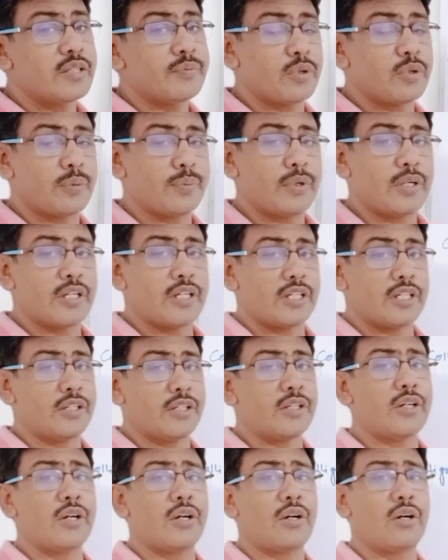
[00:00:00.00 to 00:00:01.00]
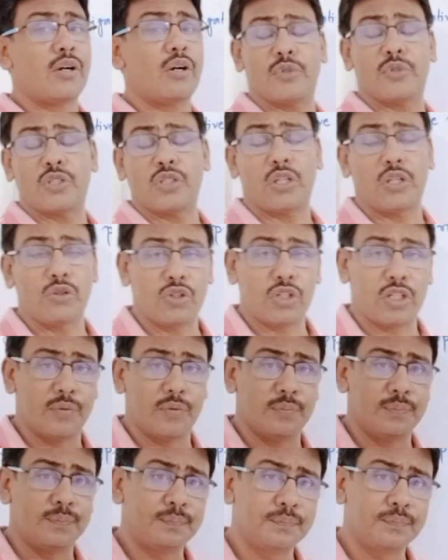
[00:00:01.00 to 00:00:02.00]
property of solution.
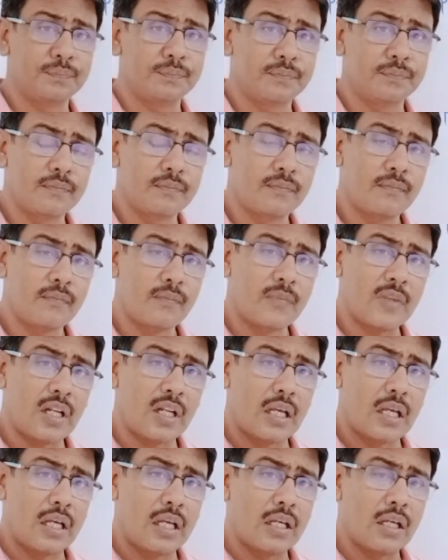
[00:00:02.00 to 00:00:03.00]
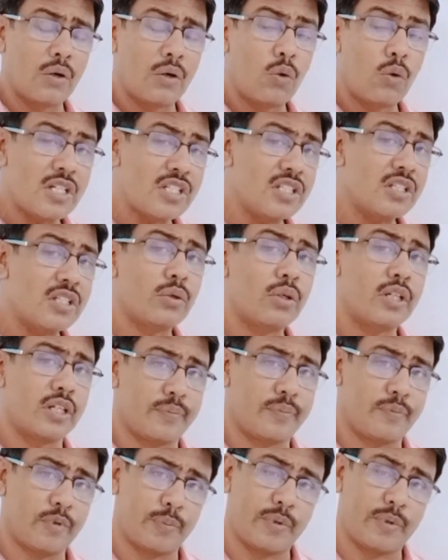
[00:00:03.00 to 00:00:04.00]
What is the
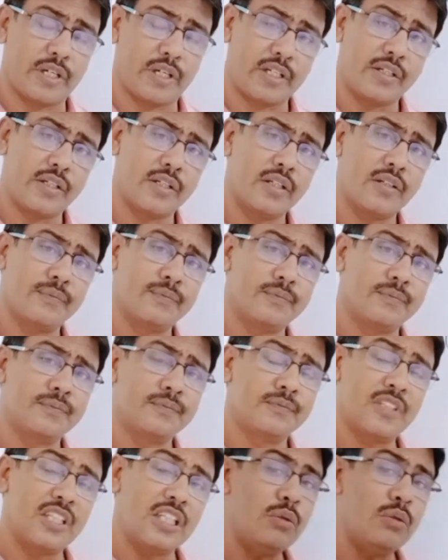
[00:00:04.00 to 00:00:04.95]
colligative property? You